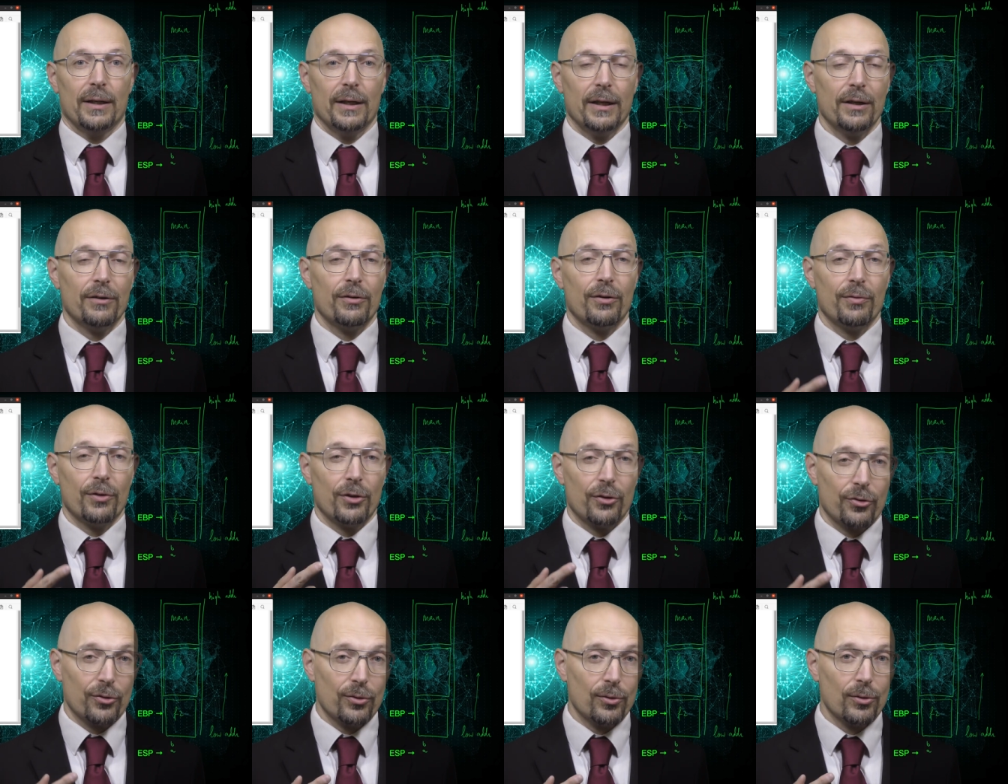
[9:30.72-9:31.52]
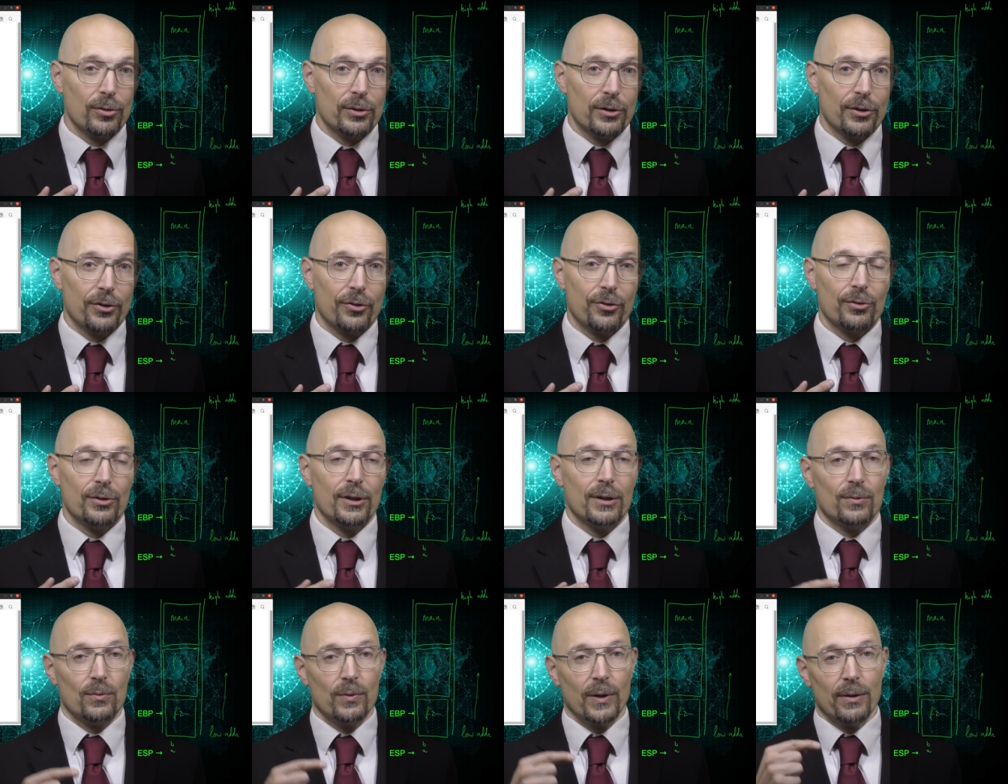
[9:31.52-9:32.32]
In reverse order, so
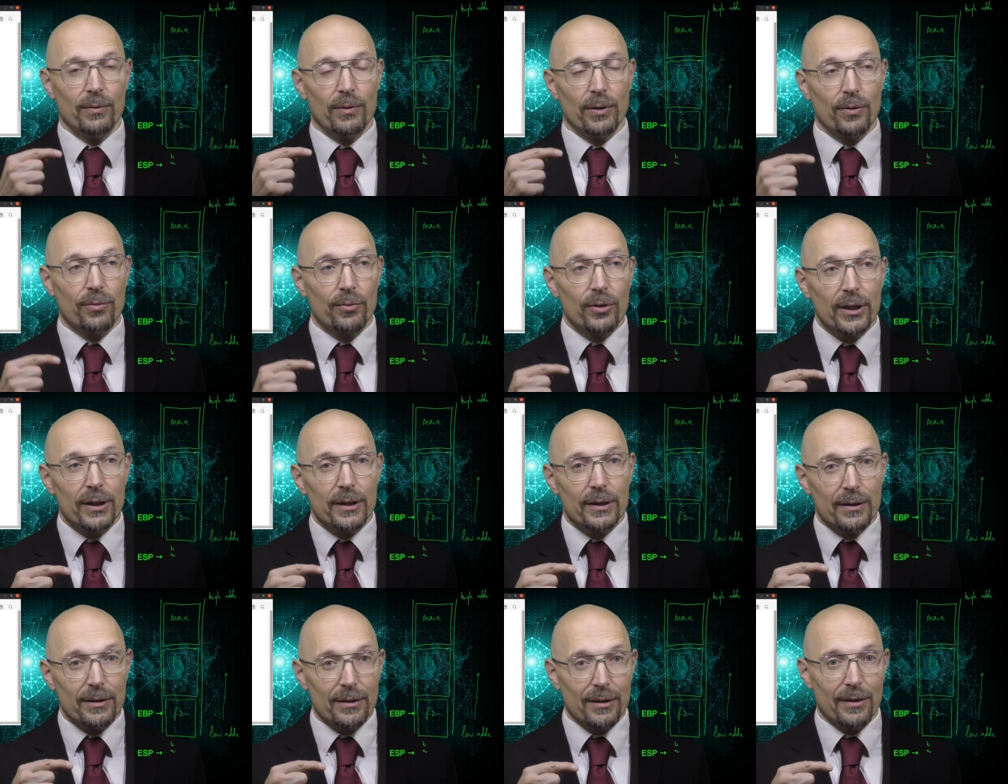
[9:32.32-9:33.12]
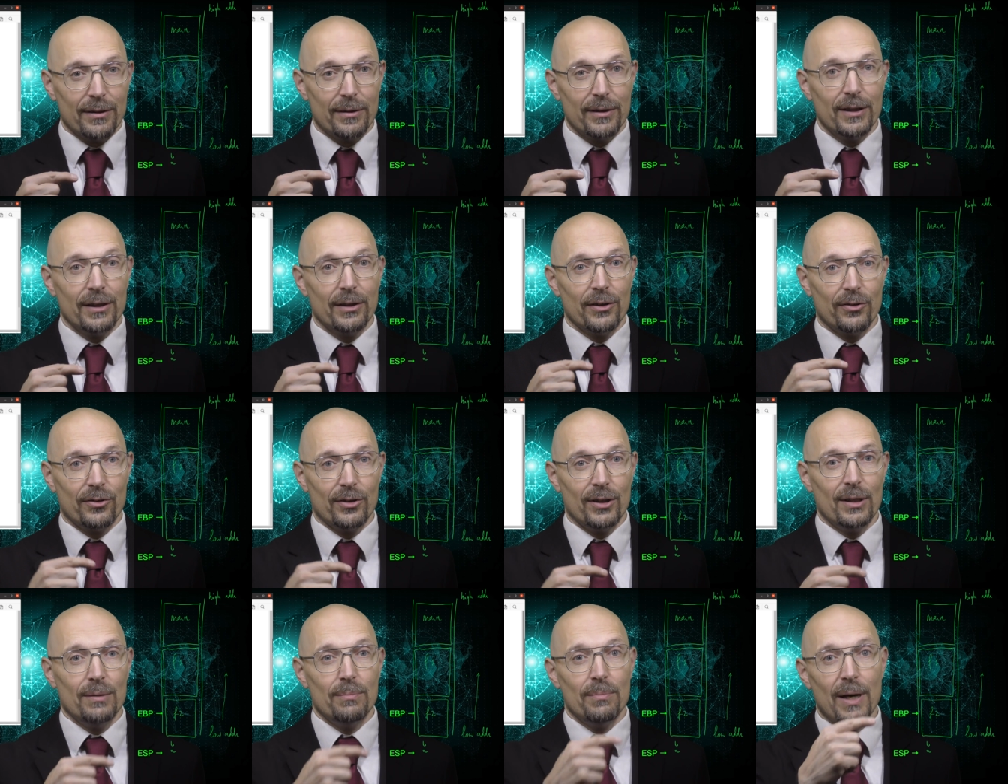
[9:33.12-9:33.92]
that when we read things
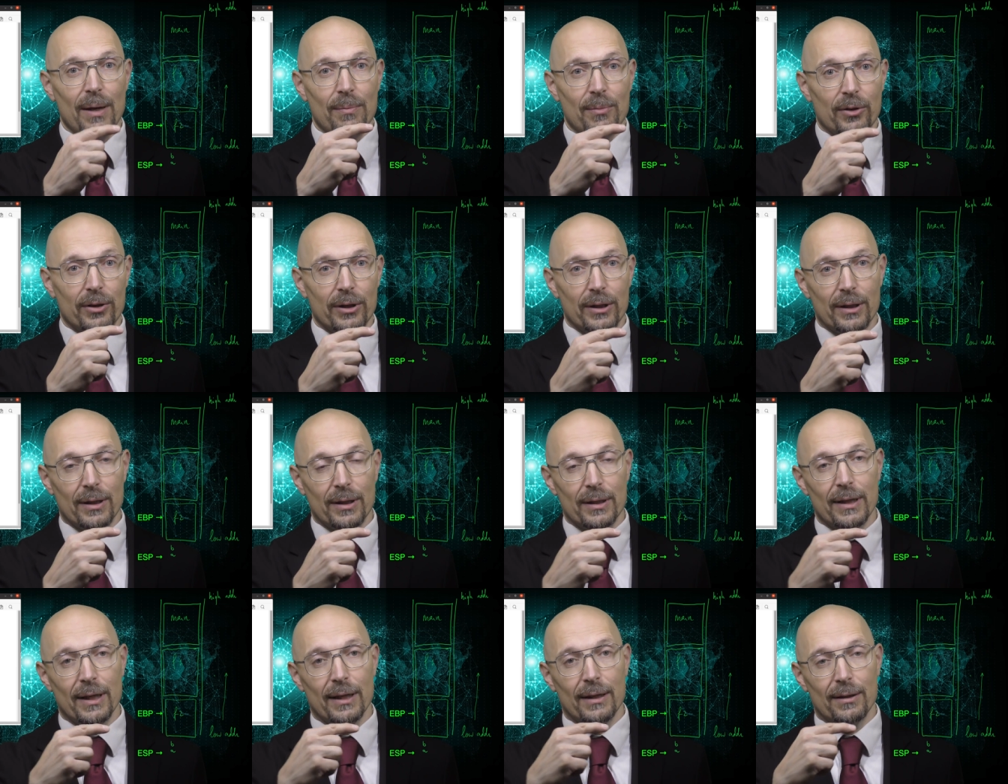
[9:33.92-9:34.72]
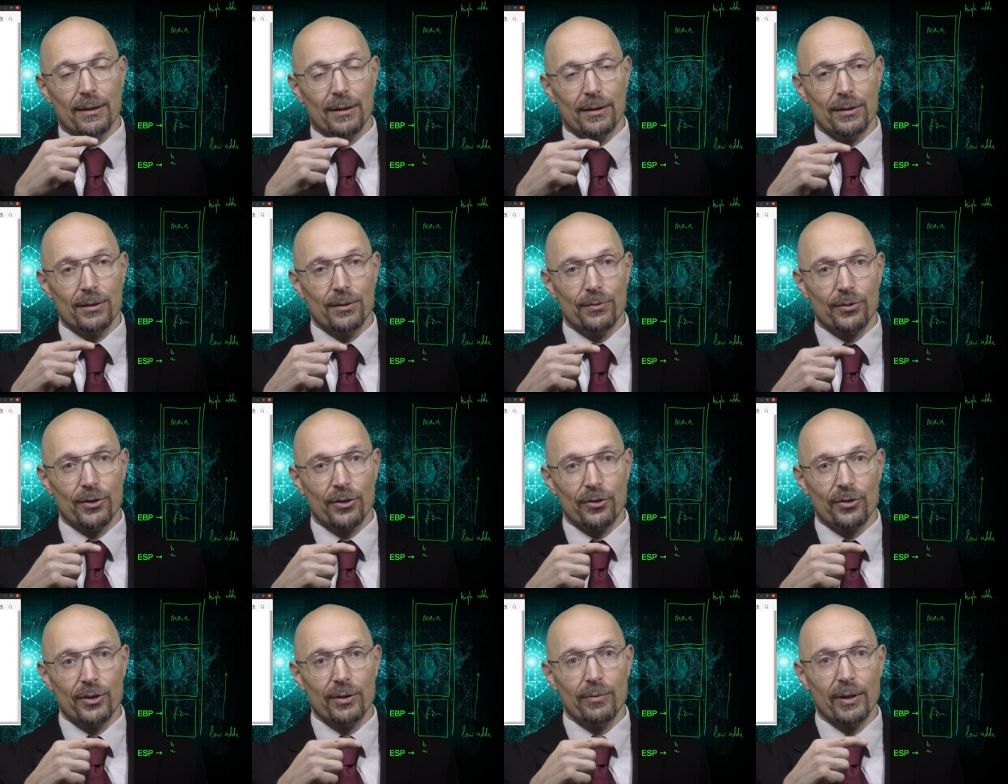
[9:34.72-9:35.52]
in memory, then the
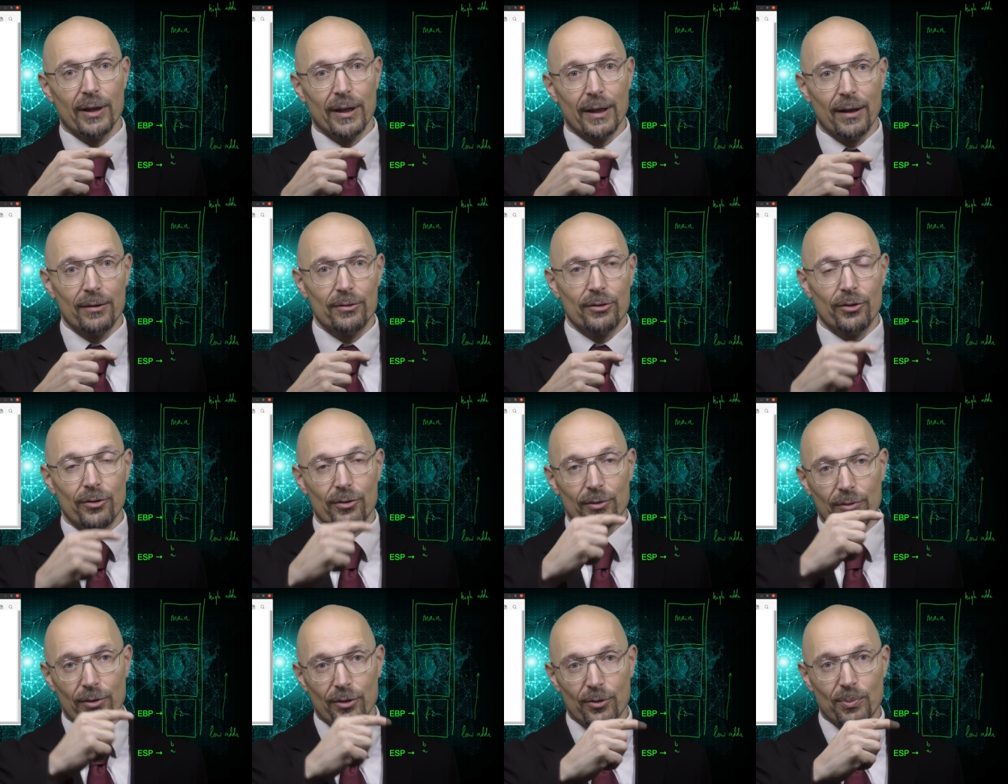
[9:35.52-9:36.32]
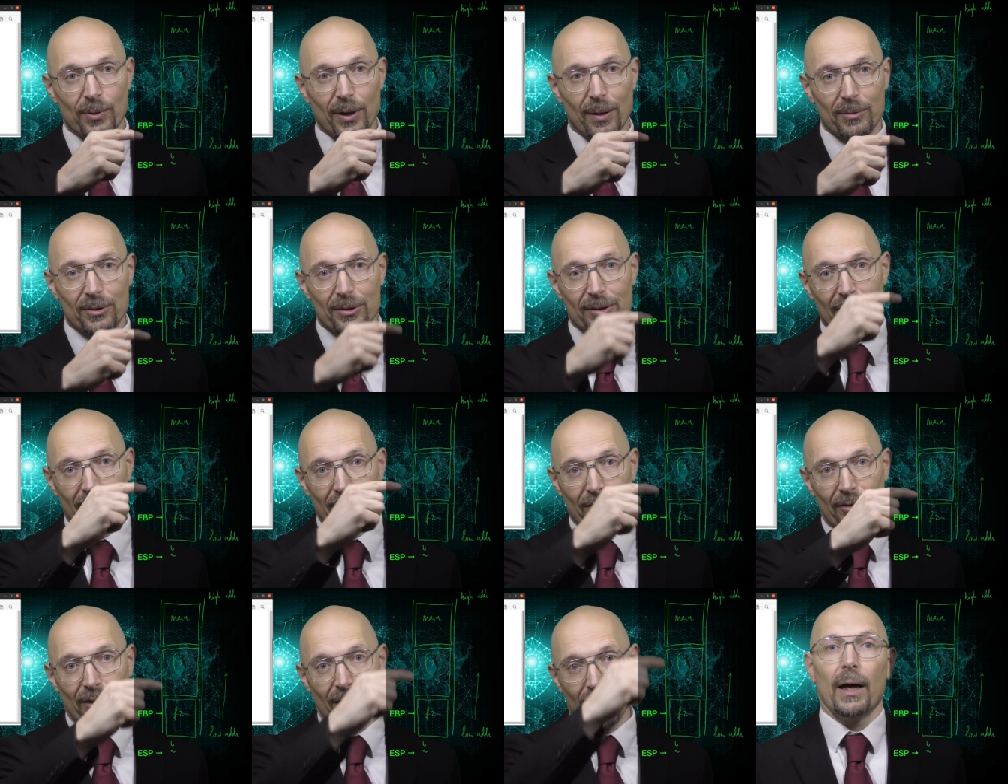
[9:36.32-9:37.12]
first thing we encounter is the first parameter,
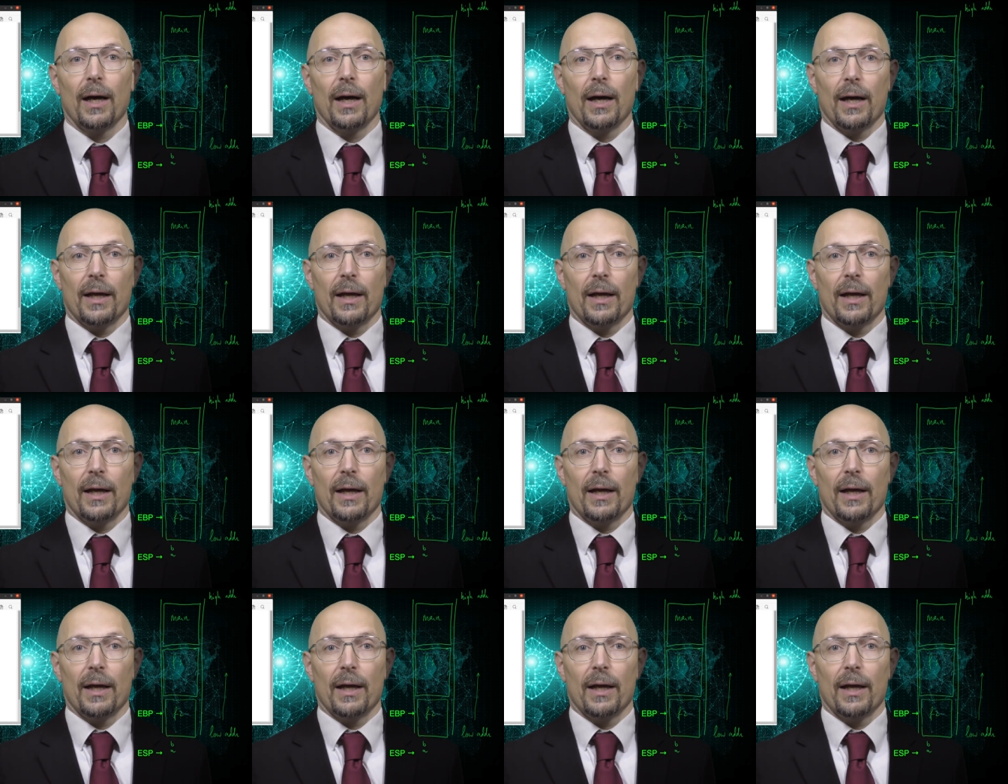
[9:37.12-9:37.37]
then the second.